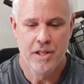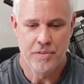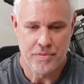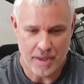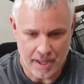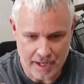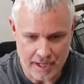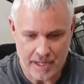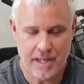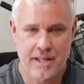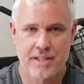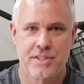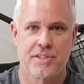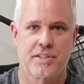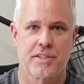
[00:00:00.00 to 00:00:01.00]
then
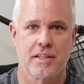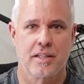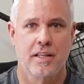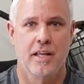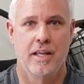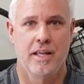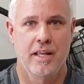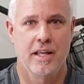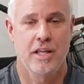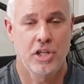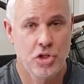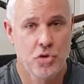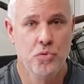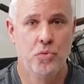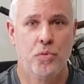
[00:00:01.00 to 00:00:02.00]

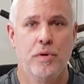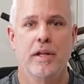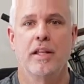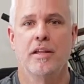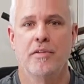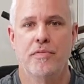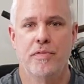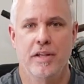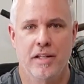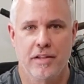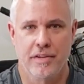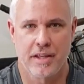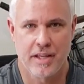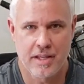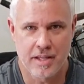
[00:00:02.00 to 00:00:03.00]
you really feel
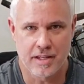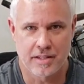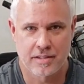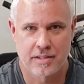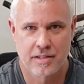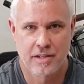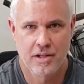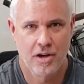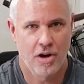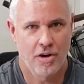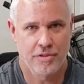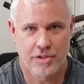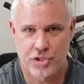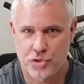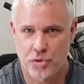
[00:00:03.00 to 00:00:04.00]
the hit
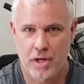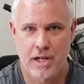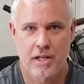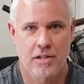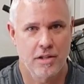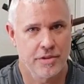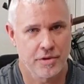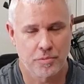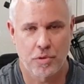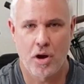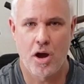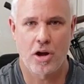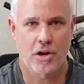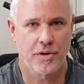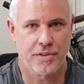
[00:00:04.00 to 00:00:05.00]
on the trail, on the
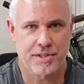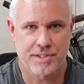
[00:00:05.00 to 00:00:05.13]
rock, on the